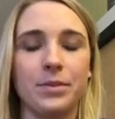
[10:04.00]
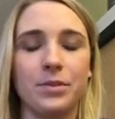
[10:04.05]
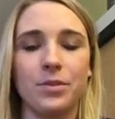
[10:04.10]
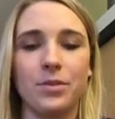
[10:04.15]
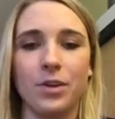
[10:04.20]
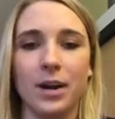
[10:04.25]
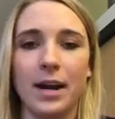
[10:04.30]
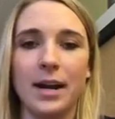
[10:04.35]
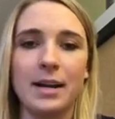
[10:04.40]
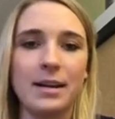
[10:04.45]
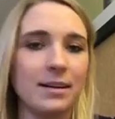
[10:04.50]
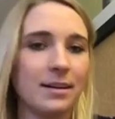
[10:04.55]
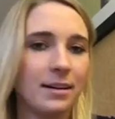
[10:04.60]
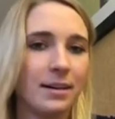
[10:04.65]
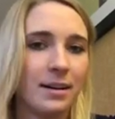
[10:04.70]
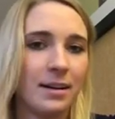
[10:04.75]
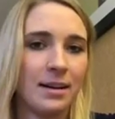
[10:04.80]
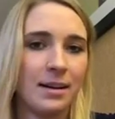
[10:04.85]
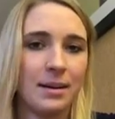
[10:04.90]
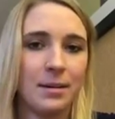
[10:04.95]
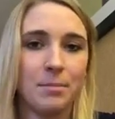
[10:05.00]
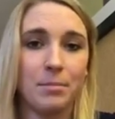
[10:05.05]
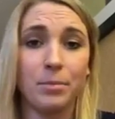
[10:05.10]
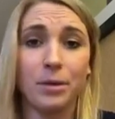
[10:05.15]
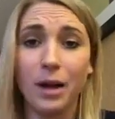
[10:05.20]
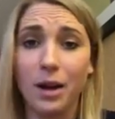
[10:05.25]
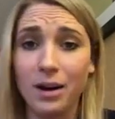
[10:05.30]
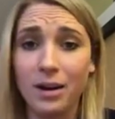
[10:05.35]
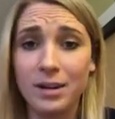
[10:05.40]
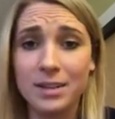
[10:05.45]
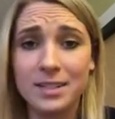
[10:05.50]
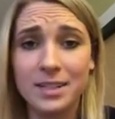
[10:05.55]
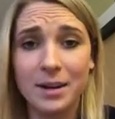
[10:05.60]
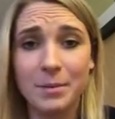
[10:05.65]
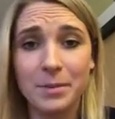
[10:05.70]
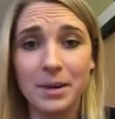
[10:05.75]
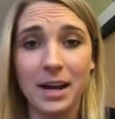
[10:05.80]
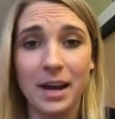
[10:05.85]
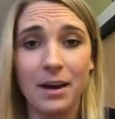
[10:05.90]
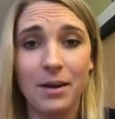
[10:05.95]
great blogs
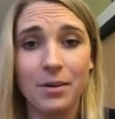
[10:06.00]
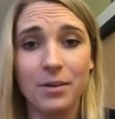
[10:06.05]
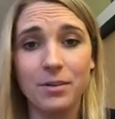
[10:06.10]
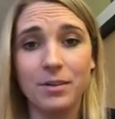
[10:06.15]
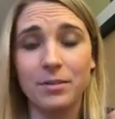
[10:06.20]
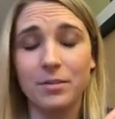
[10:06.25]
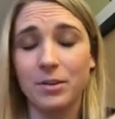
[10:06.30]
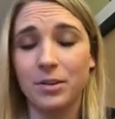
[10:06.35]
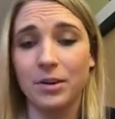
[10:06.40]
coming out.